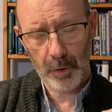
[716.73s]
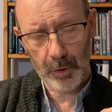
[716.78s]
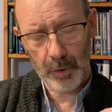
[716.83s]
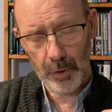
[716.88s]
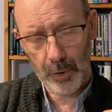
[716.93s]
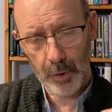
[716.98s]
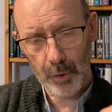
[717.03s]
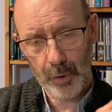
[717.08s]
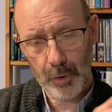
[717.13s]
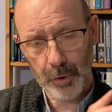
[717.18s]

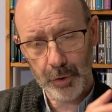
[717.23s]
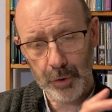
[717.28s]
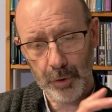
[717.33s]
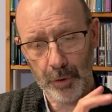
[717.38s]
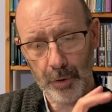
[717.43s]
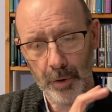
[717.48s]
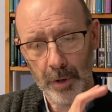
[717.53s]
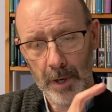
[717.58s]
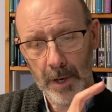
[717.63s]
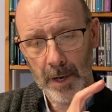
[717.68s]
lose
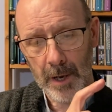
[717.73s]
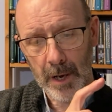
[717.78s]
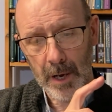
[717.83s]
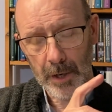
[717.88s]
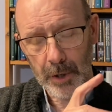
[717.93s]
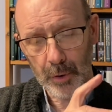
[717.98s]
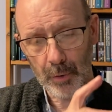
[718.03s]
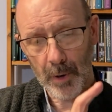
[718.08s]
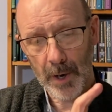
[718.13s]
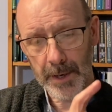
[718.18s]
your
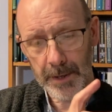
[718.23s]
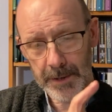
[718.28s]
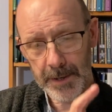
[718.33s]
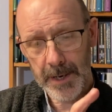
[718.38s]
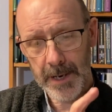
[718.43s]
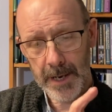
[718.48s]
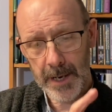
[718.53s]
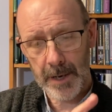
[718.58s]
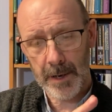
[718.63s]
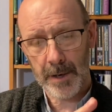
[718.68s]
your
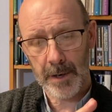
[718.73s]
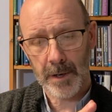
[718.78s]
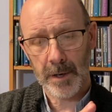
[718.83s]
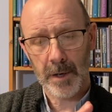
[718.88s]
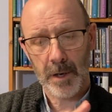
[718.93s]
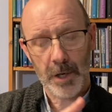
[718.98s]
idea,